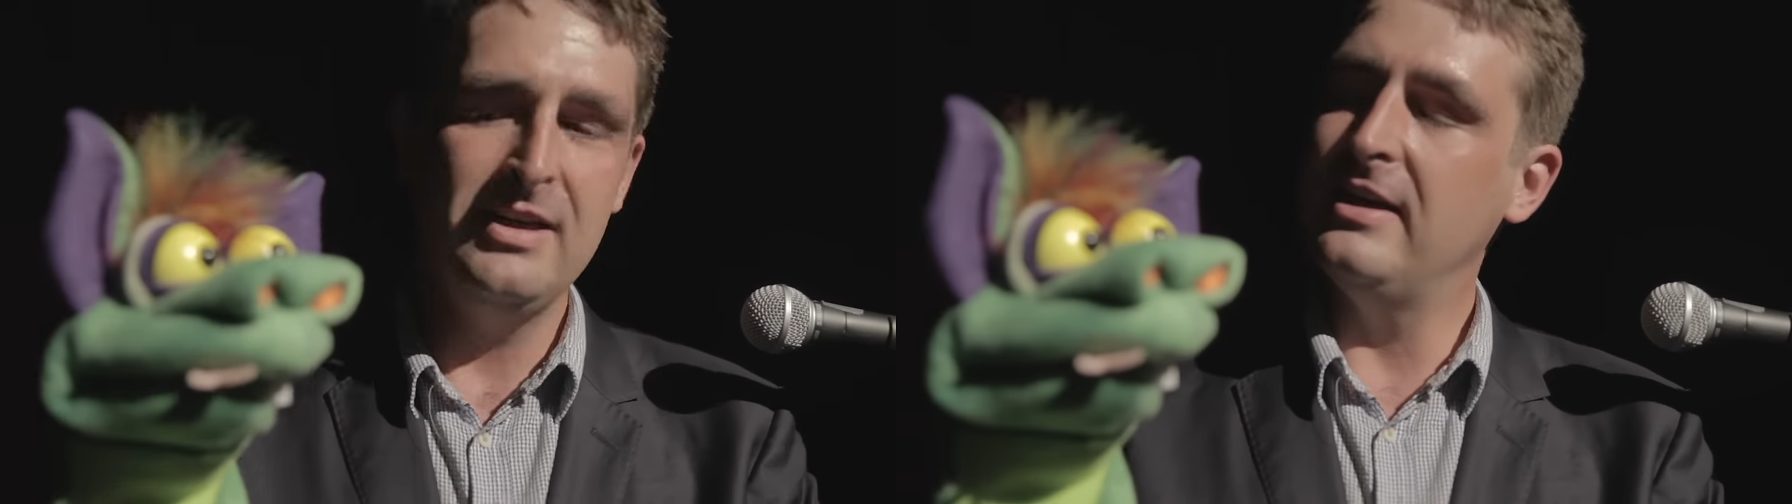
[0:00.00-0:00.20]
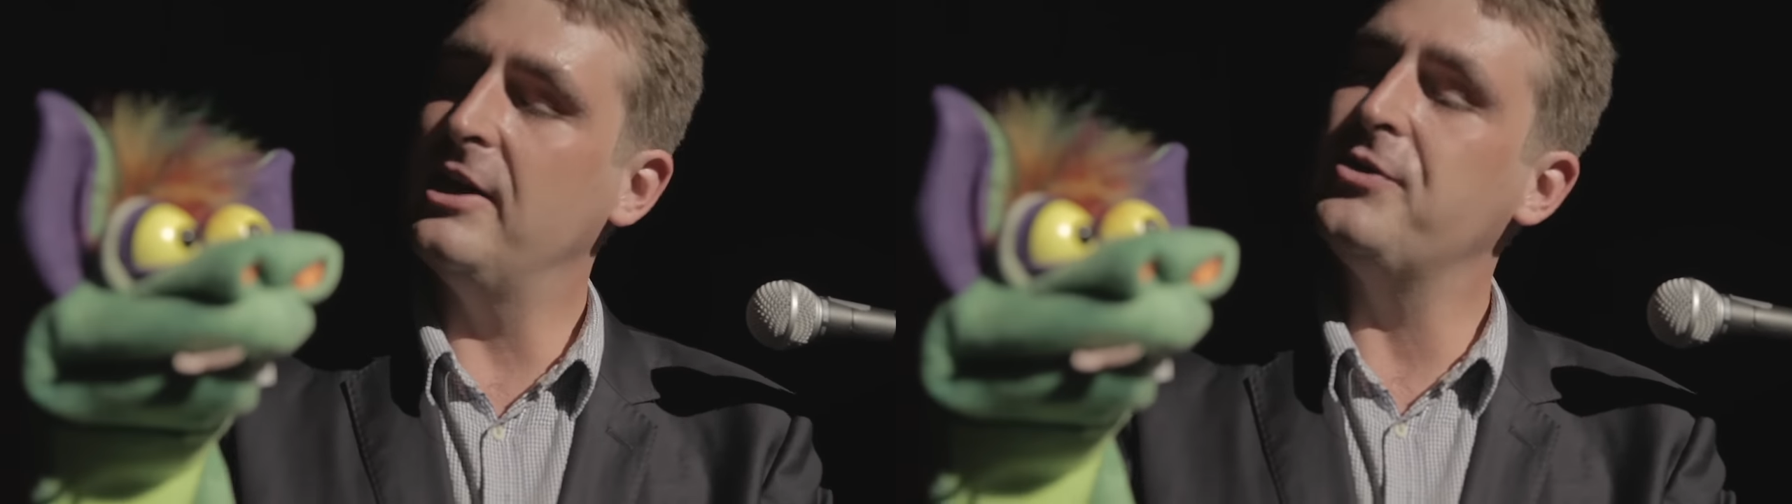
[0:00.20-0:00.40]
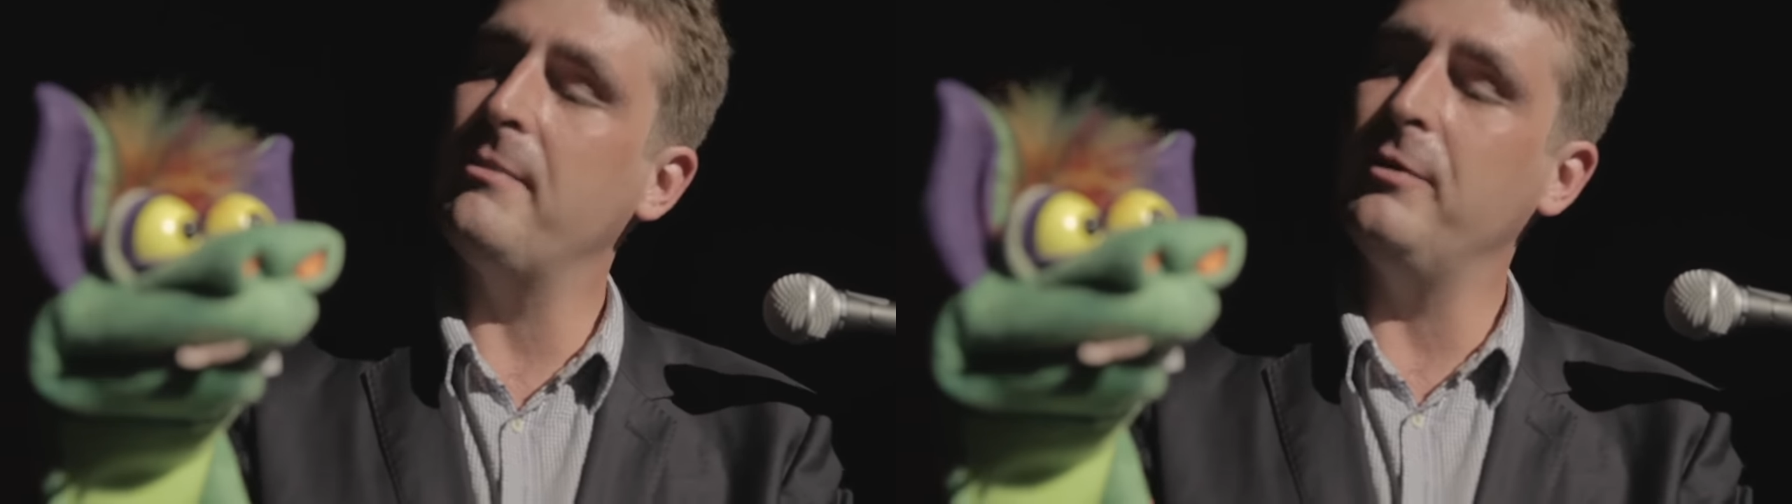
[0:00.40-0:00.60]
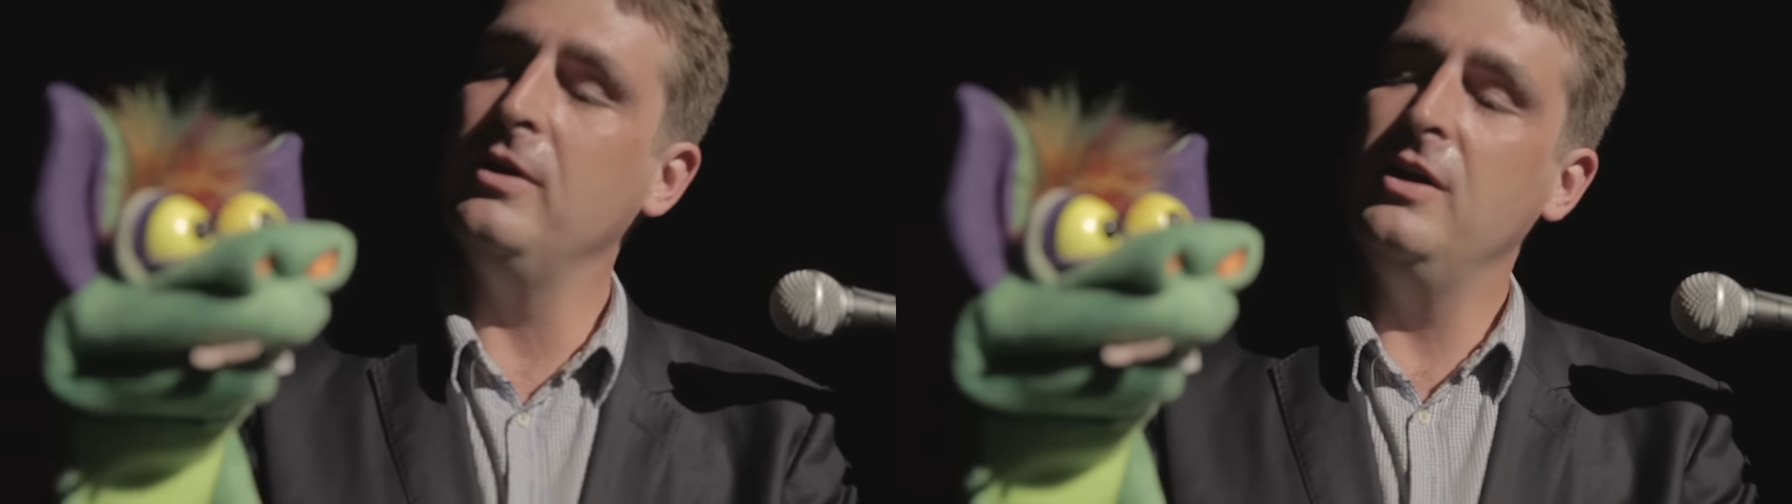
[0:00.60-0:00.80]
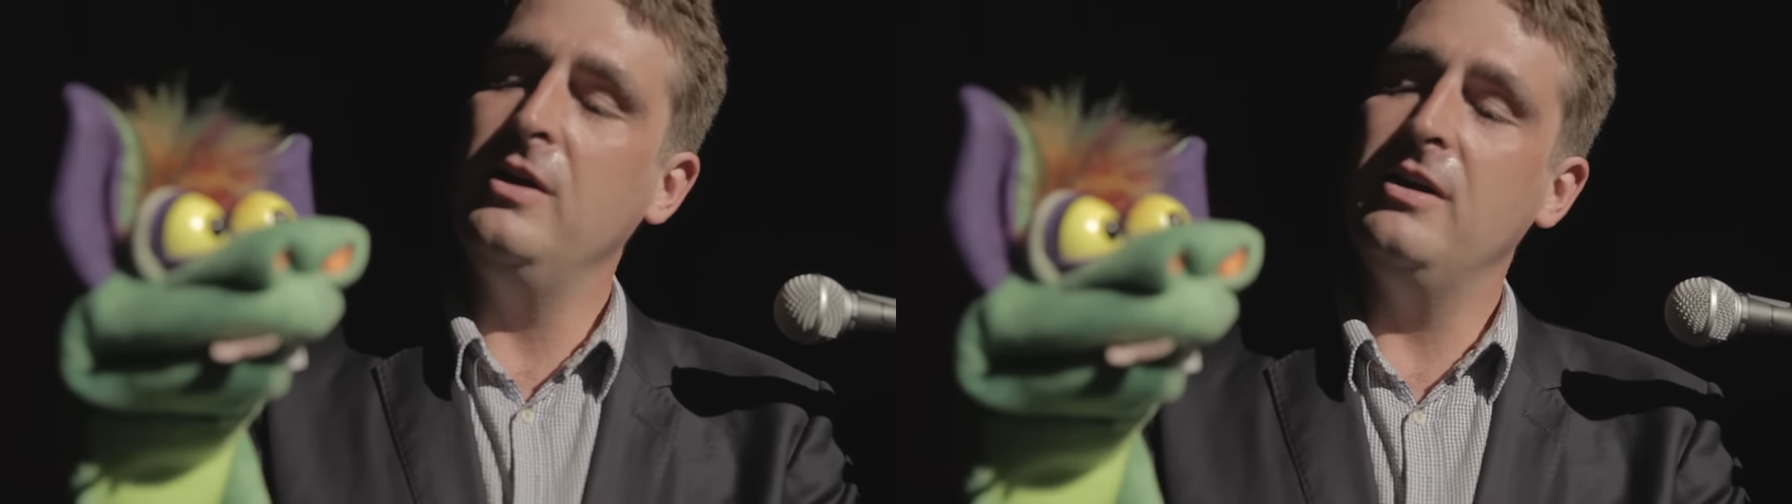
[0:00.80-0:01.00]
Now, Drapple,
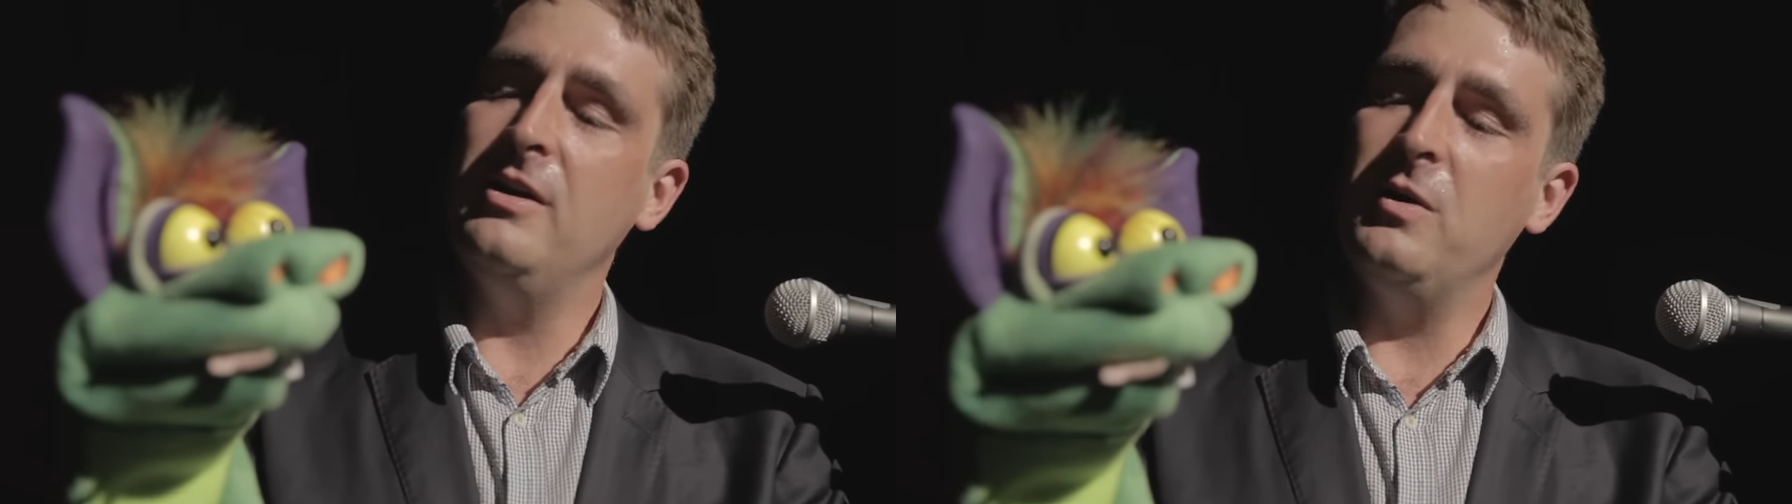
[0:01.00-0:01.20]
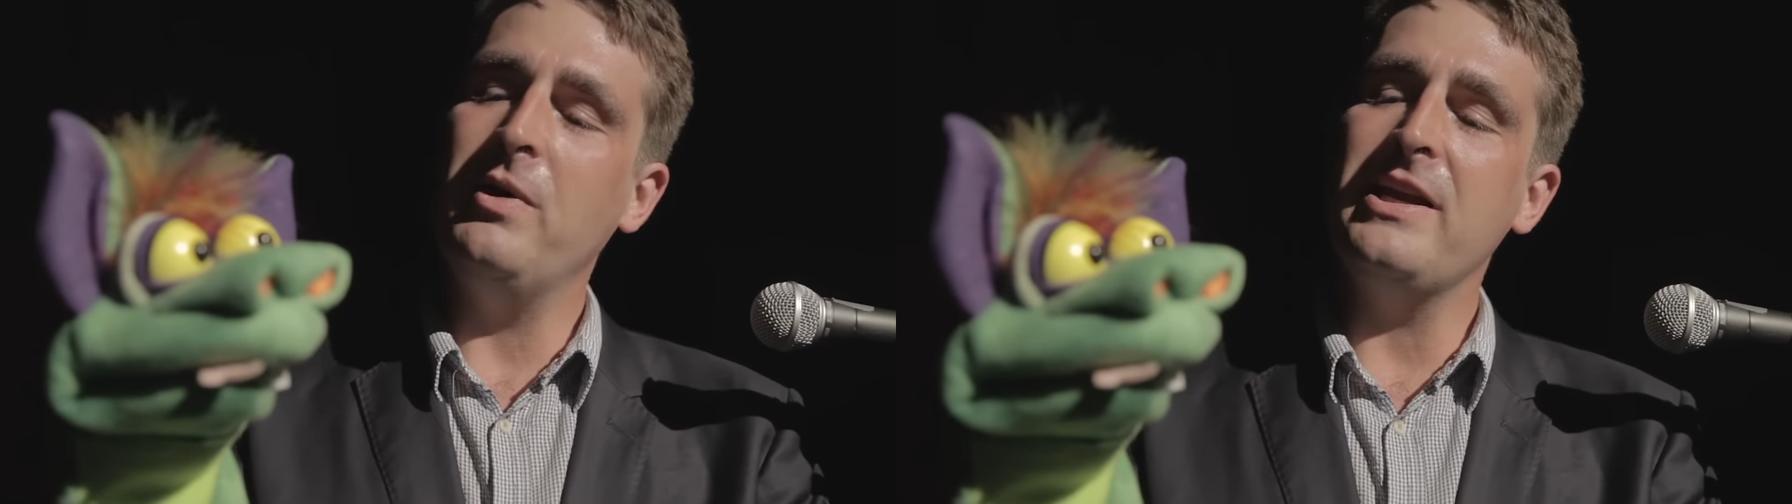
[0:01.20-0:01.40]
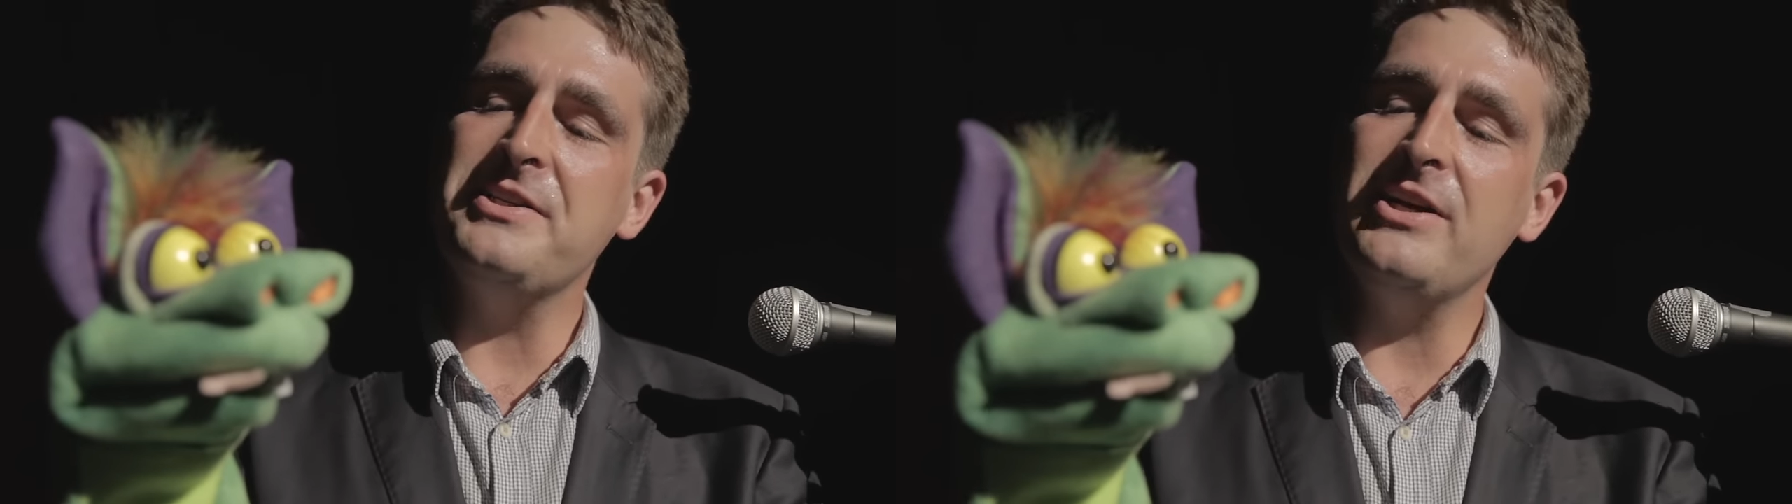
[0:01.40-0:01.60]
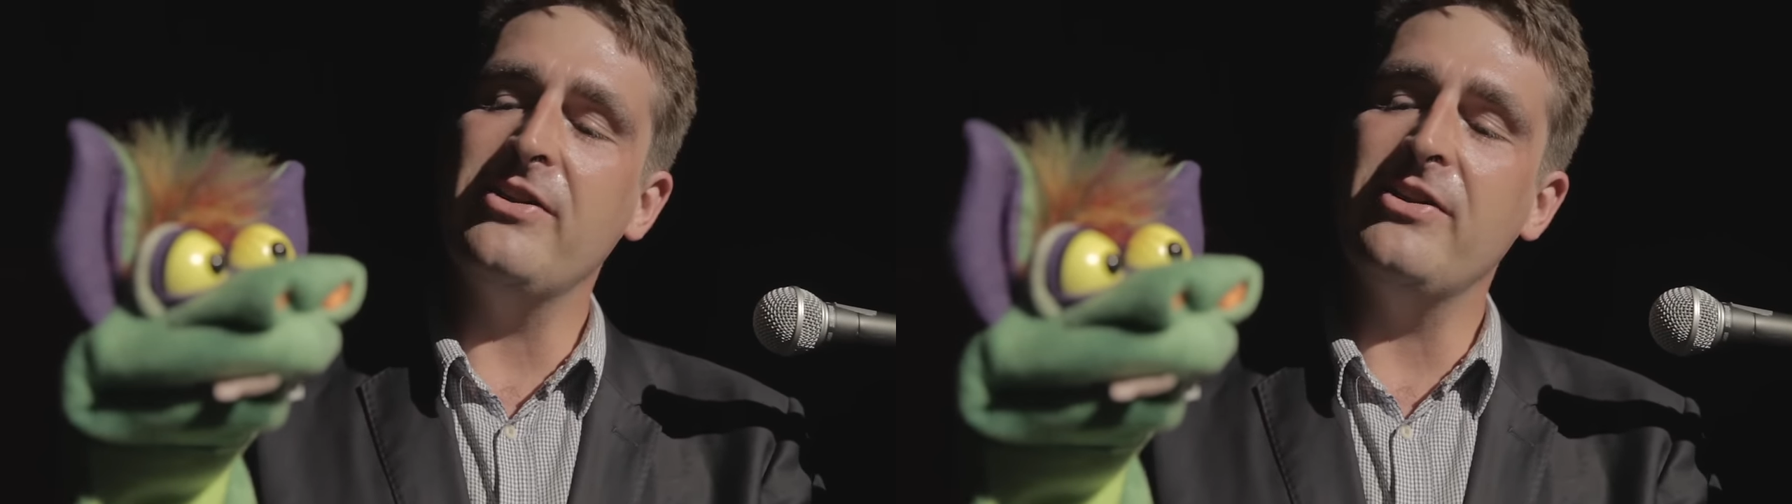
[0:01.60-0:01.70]
why don't you tell